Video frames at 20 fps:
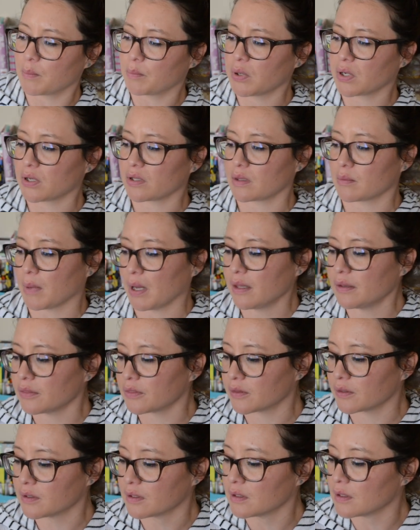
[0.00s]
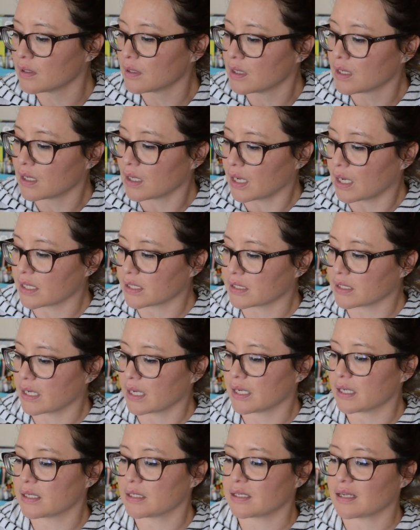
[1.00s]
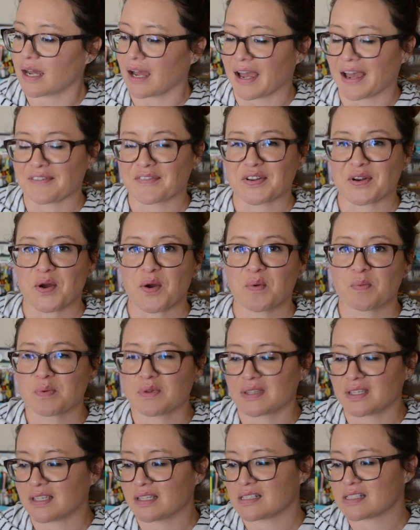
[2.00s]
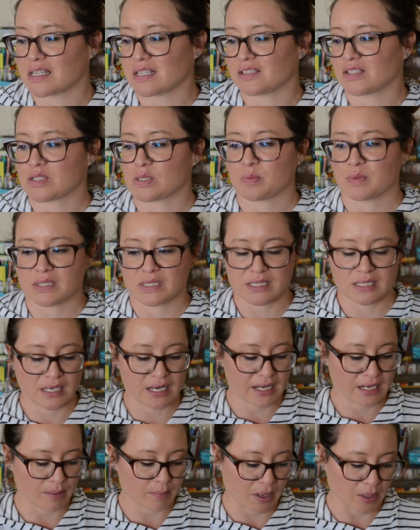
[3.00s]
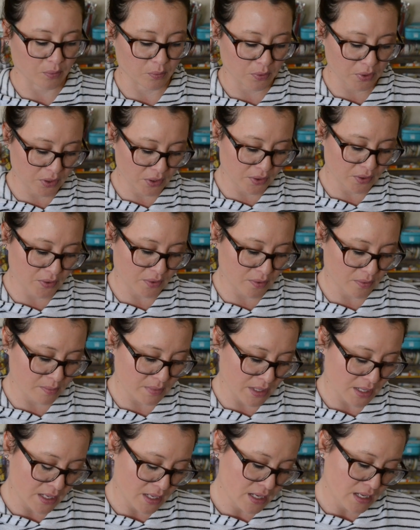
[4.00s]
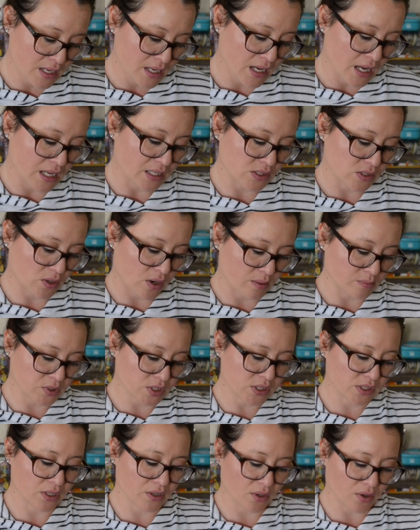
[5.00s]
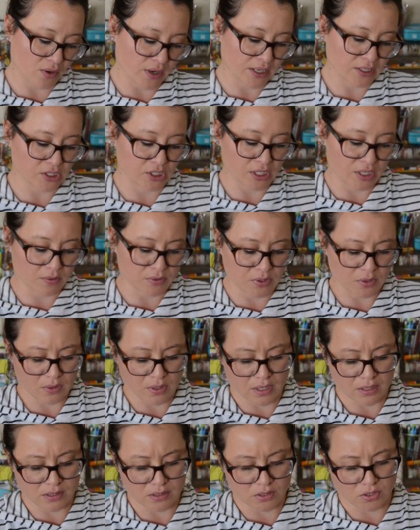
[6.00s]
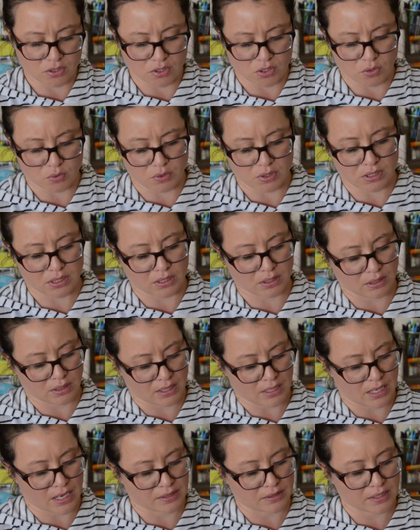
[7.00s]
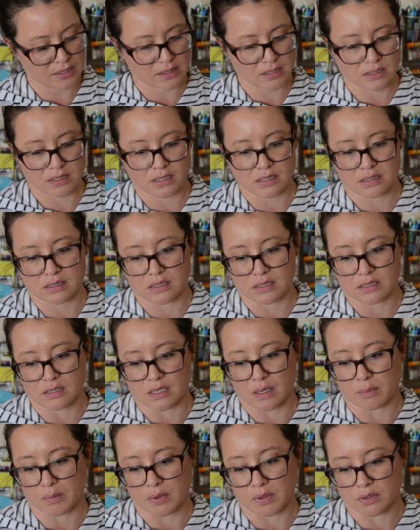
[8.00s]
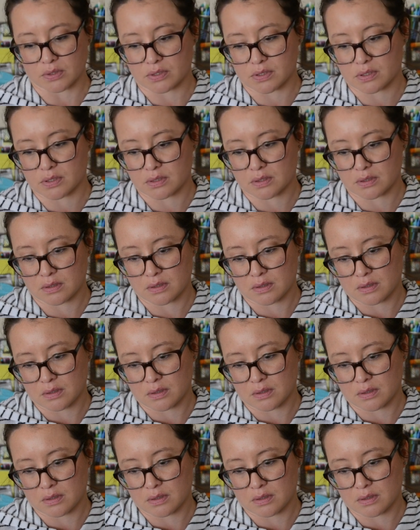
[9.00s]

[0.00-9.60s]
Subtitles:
book of the month. Again, I haven't opened these. They've just been sitting in my room. And so I'm just going to go ahead and share with you guys just recently. I think this is December's,